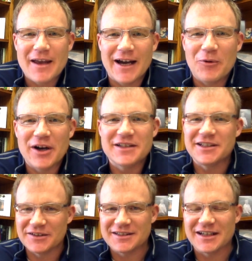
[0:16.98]
I wanted to
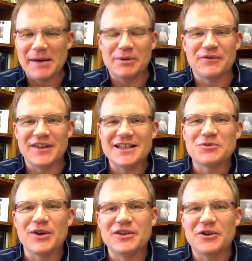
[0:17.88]
share just a couple of
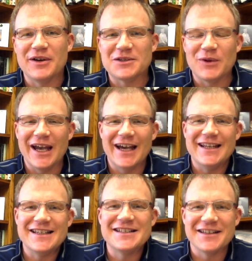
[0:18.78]
things with you as we
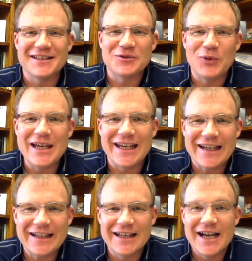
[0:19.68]
head into this
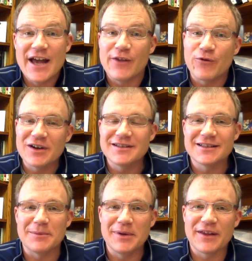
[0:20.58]
weekend. The first
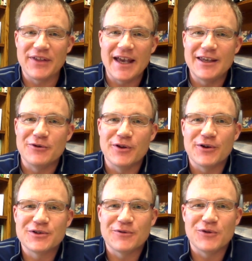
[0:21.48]
is a big thank you to
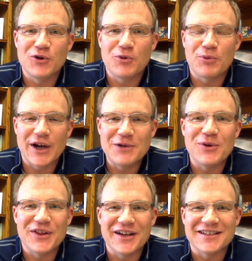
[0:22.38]
those of you who
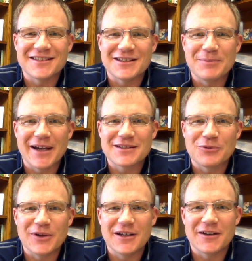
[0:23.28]
prayed with us this
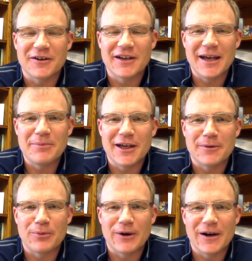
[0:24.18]
past week on our
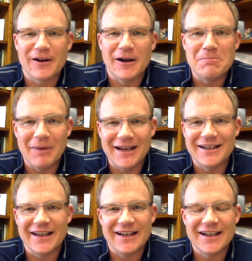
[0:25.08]
campaign of prayer on
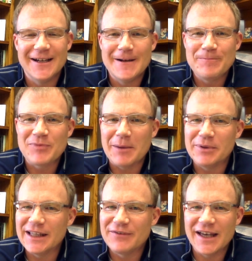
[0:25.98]
Monday. I
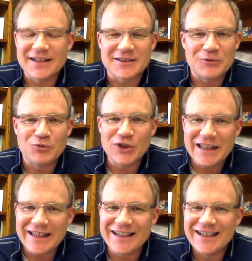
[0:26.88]
believe that is a
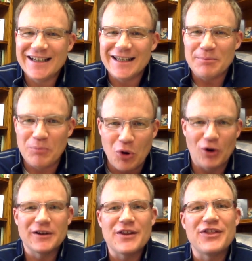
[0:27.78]
really
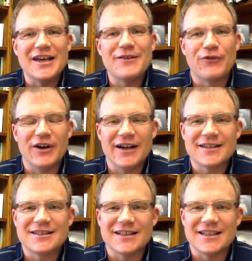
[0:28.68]
important thing for
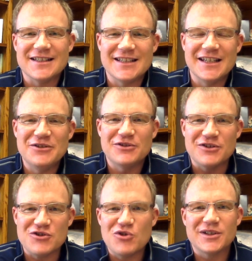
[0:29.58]
us to continue to
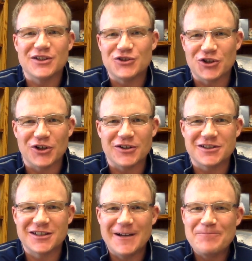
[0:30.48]
do as a church.